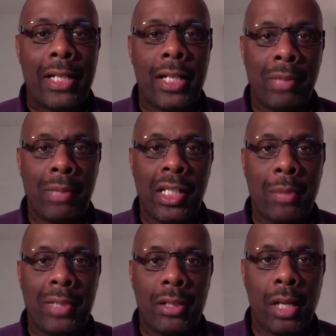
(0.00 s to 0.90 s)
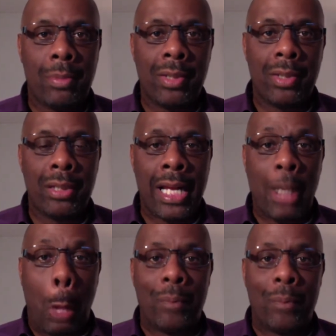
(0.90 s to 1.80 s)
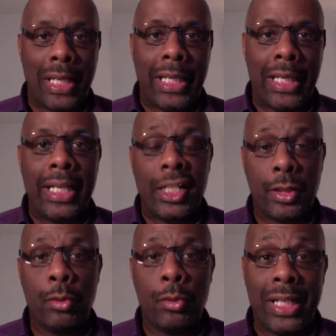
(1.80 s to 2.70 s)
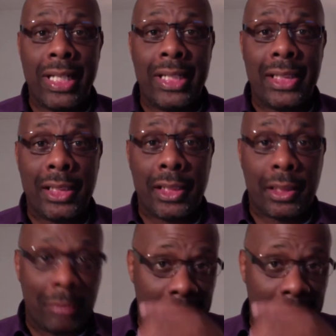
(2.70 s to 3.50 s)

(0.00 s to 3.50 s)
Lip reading: www.e2esystems.